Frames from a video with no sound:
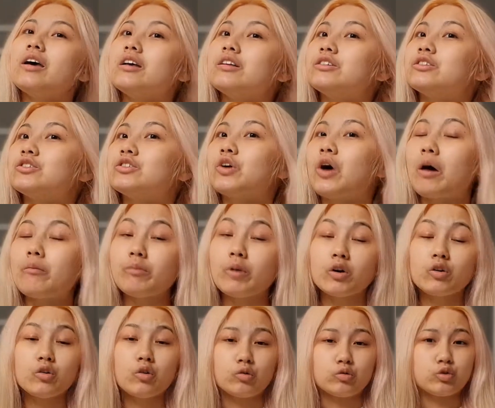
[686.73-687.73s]
And so I'm
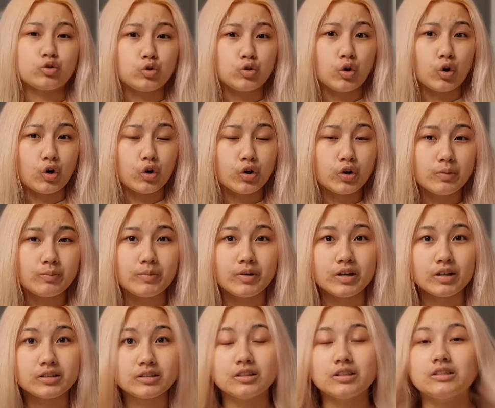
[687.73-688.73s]
not gonna go too dark
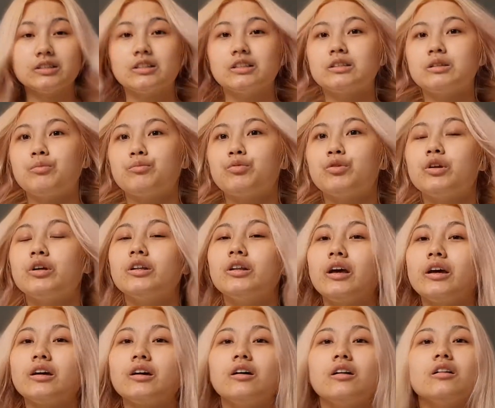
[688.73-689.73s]
because this is a pretty
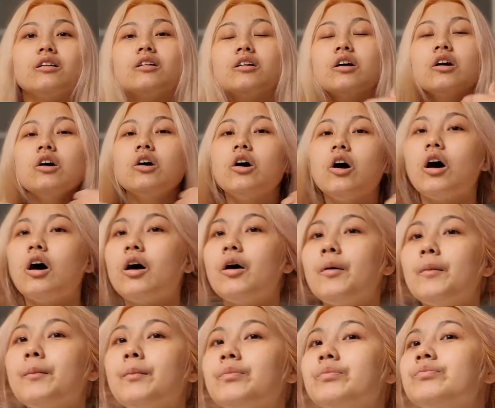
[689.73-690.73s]
light color.
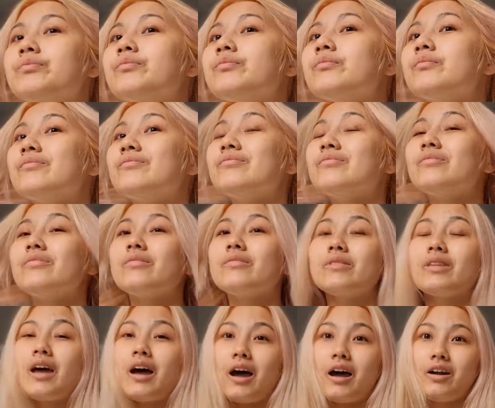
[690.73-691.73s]

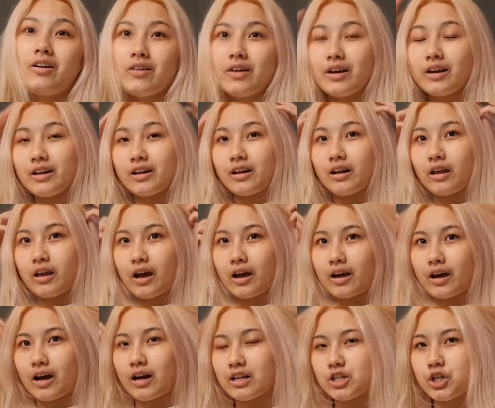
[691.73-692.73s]
I don't hate it. Like, I
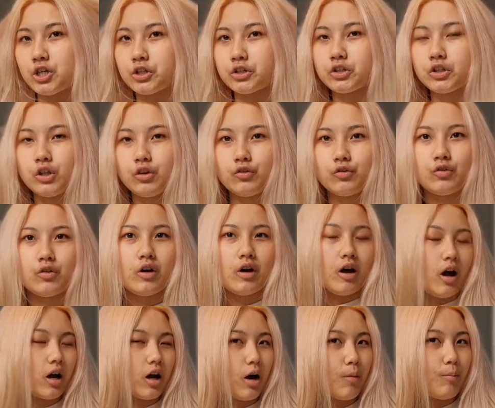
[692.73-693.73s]
got a chance to live
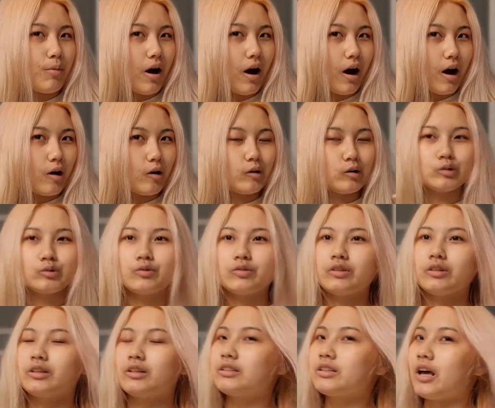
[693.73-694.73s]
a couple hours with
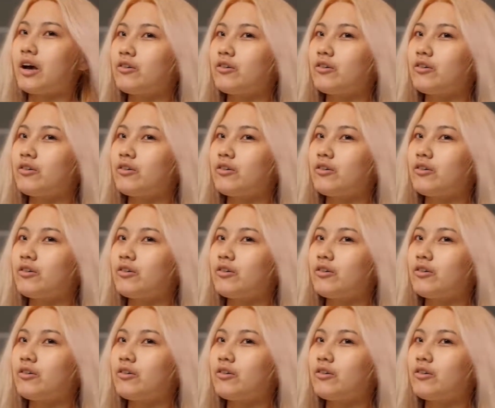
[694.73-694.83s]
this.